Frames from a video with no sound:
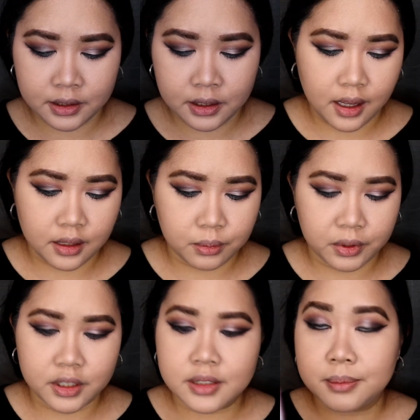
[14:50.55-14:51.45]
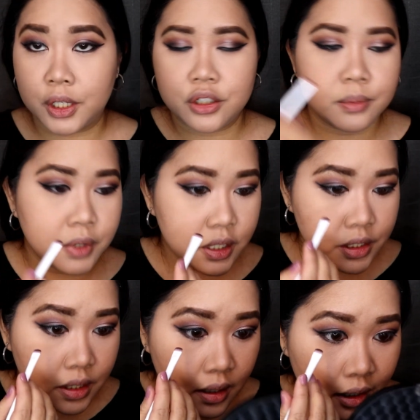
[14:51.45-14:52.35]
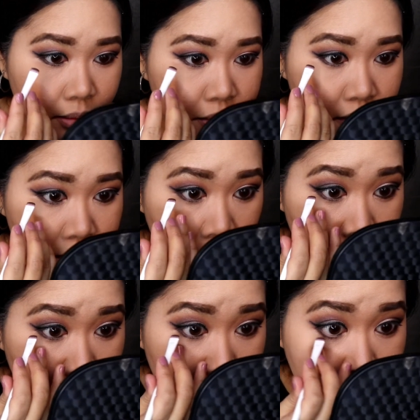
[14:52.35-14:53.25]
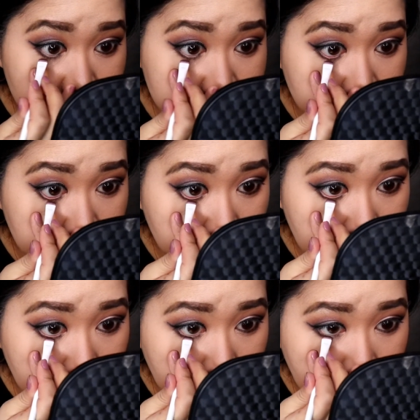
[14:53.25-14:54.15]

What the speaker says: And with a smudger brush, I'm just gonna press that on.